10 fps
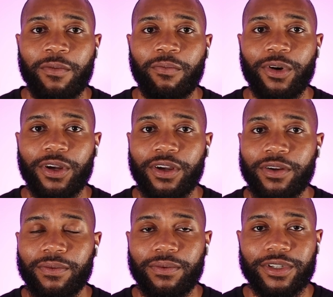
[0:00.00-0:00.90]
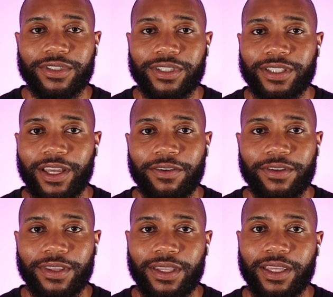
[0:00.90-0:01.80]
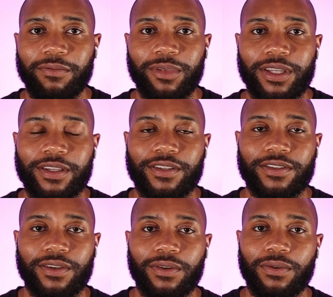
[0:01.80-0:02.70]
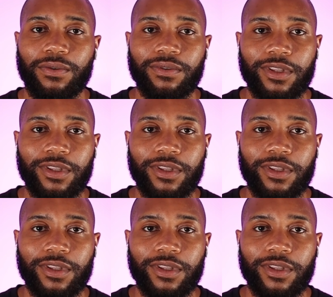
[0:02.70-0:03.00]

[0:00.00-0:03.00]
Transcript: But with just everything being so